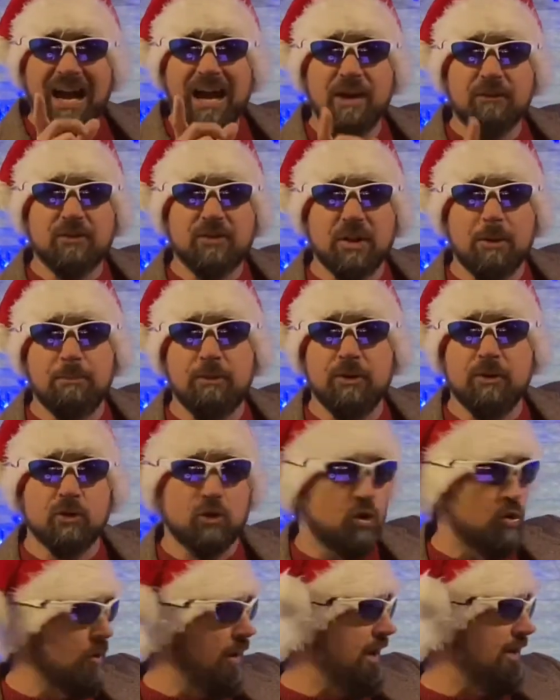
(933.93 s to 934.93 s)
have something to
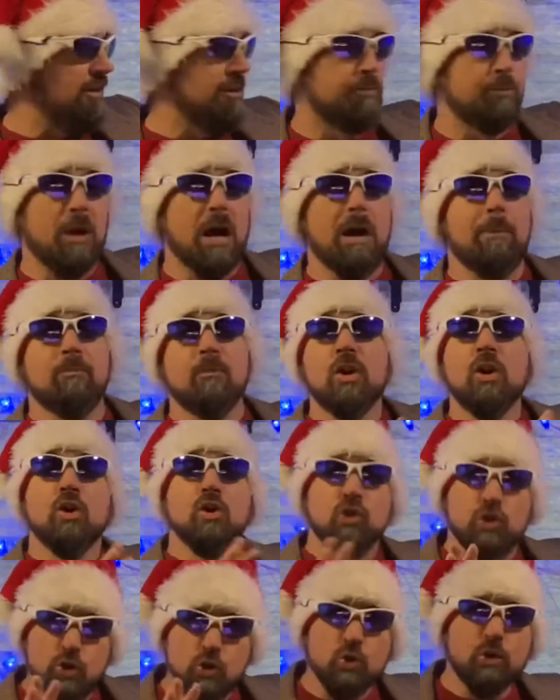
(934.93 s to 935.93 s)
correct the problem.
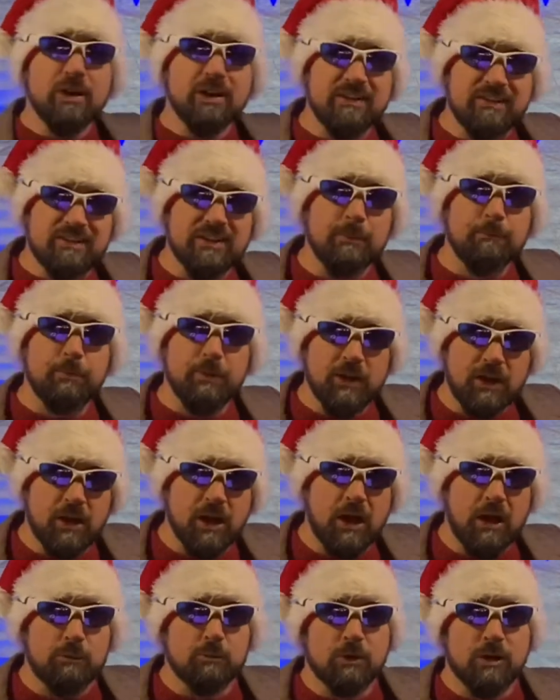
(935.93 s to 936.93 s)
You could simply
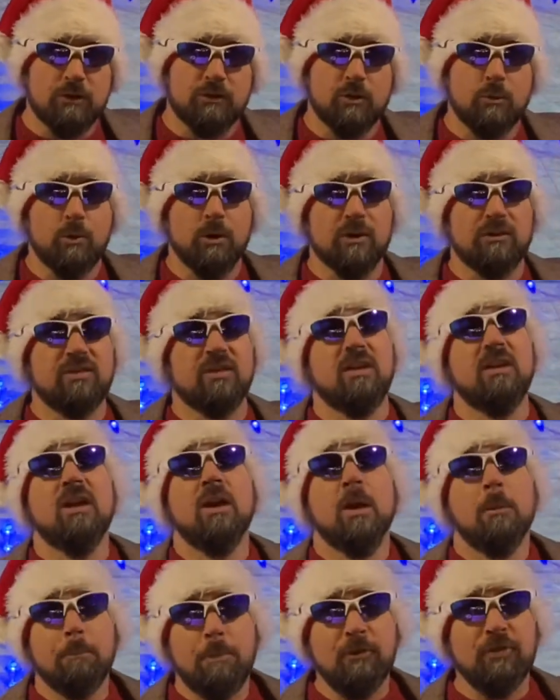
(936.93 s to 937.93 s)
cut Russell Wilson,
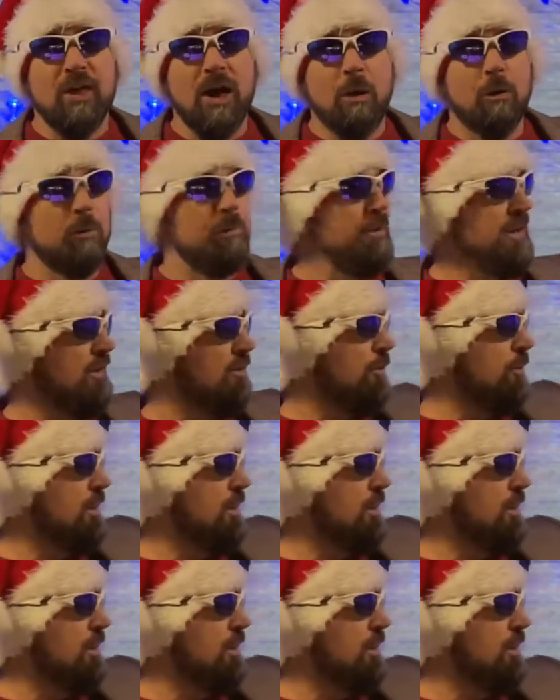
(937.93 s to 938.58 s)
but that would be too